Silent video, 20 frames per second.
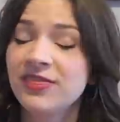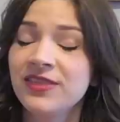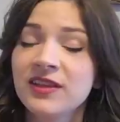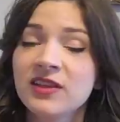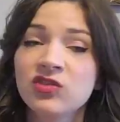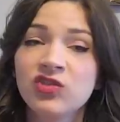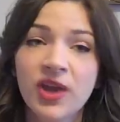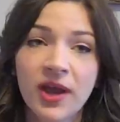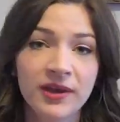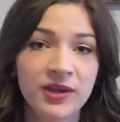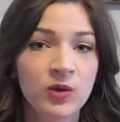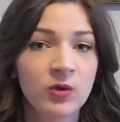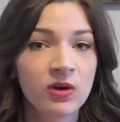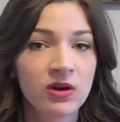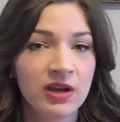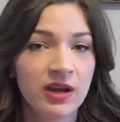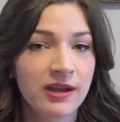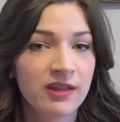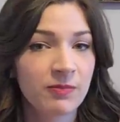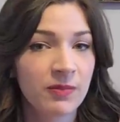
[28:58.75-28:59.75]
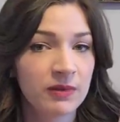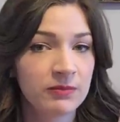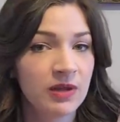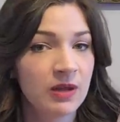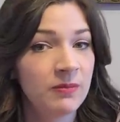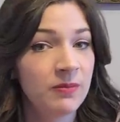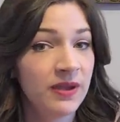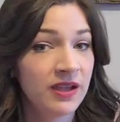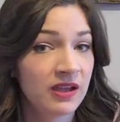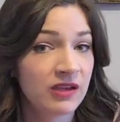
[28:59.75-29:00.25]
I think January has been
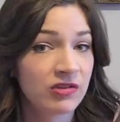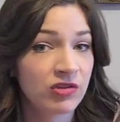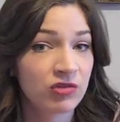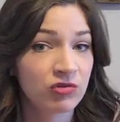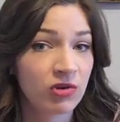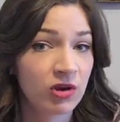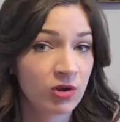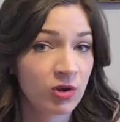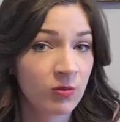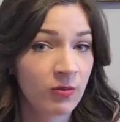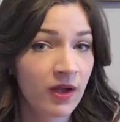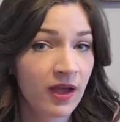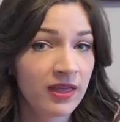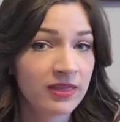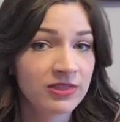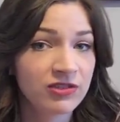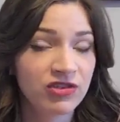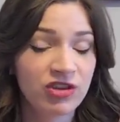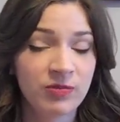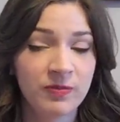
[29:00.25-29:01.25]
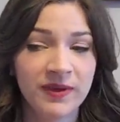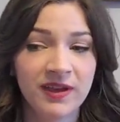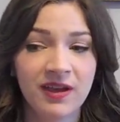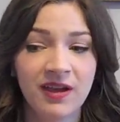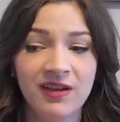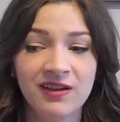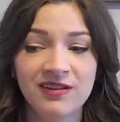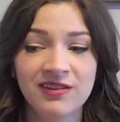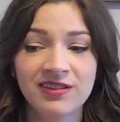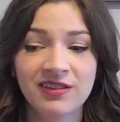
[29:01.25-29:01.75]
my biggest struggle month just
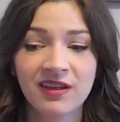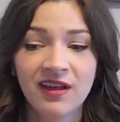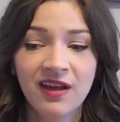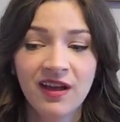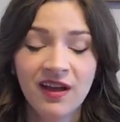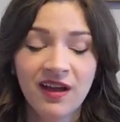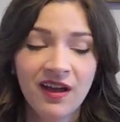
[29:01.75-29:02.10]
because,